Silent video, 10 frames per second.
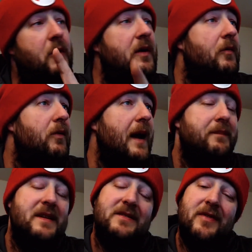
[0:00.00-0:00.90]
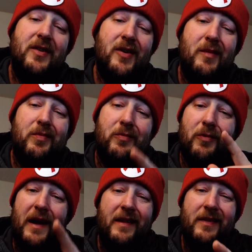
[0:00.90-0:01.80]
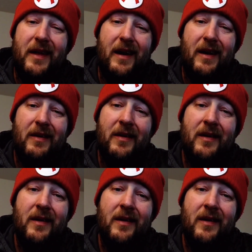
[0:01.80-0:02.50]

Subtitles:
going to wrap this video up right there,